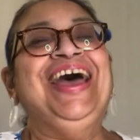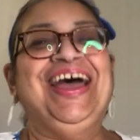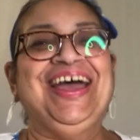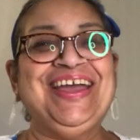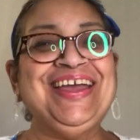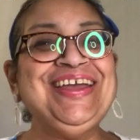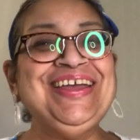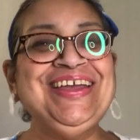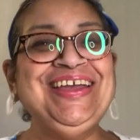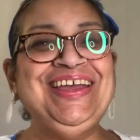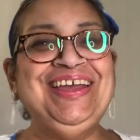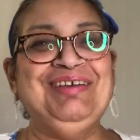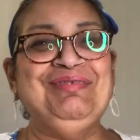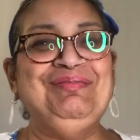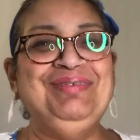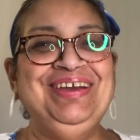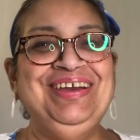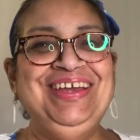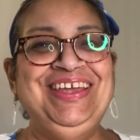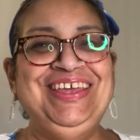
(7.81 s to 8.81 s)
Hi, how
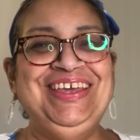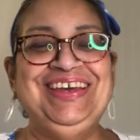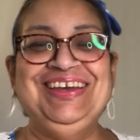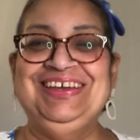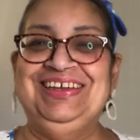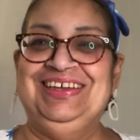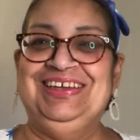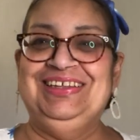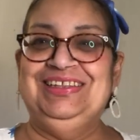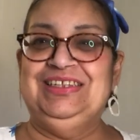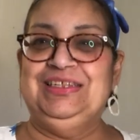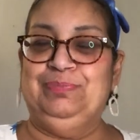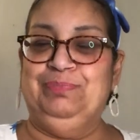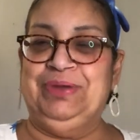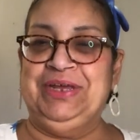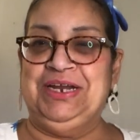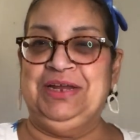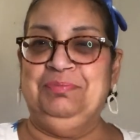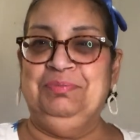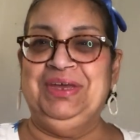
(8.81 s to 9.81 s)
are you? It's
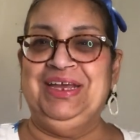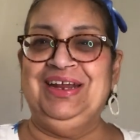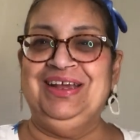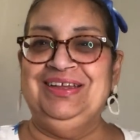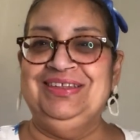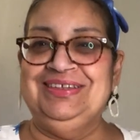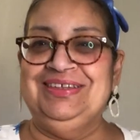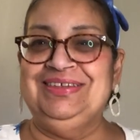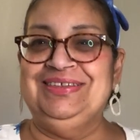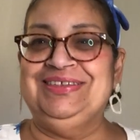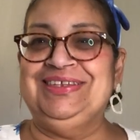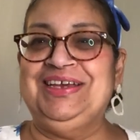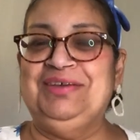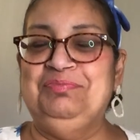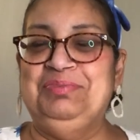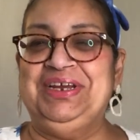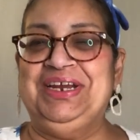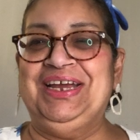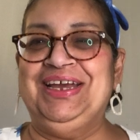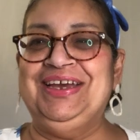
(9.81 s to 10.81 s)
been a minute since
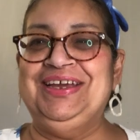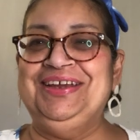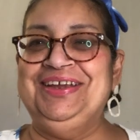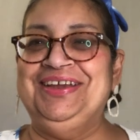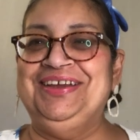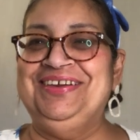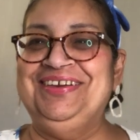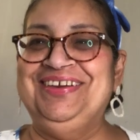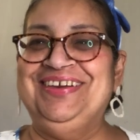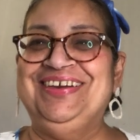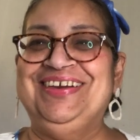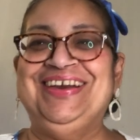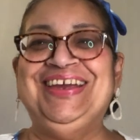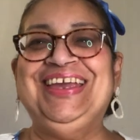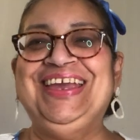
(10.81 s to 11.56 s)
I've been on here.